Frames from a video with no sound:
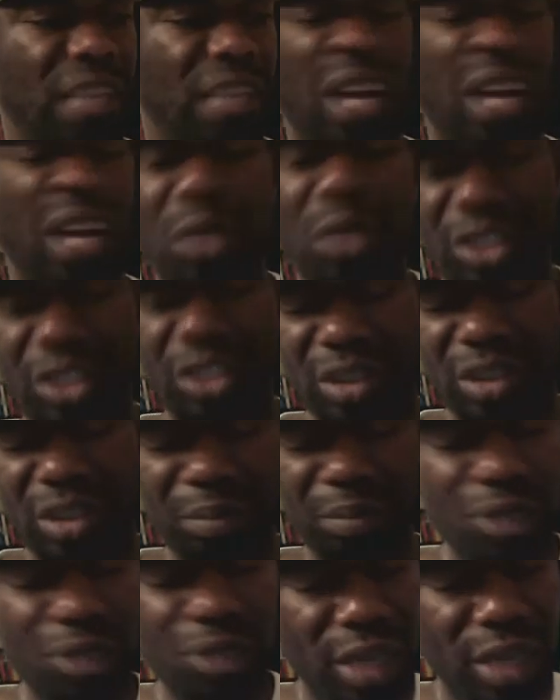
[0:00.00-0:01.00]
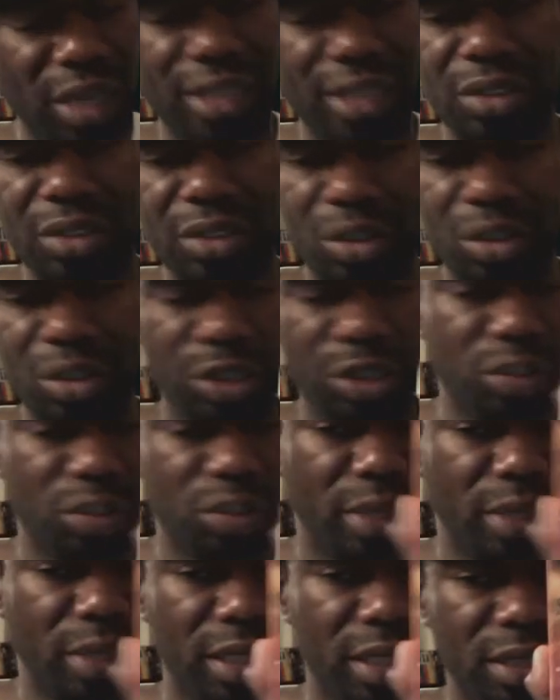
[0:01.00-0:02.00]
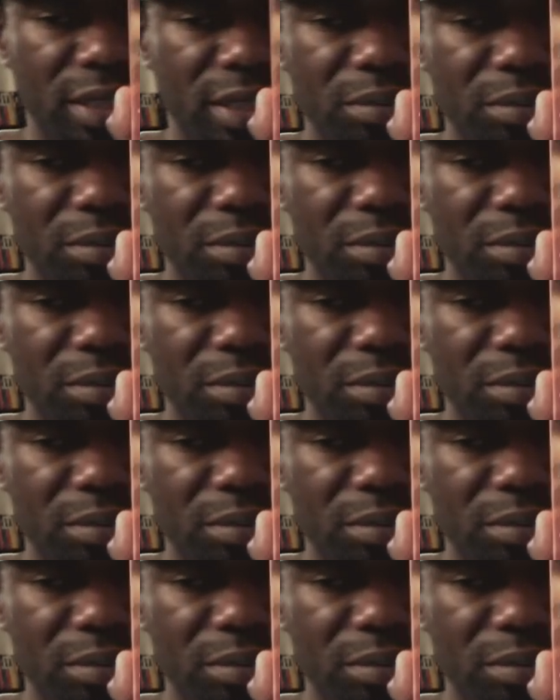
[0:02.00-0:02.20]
I'm trying to increase my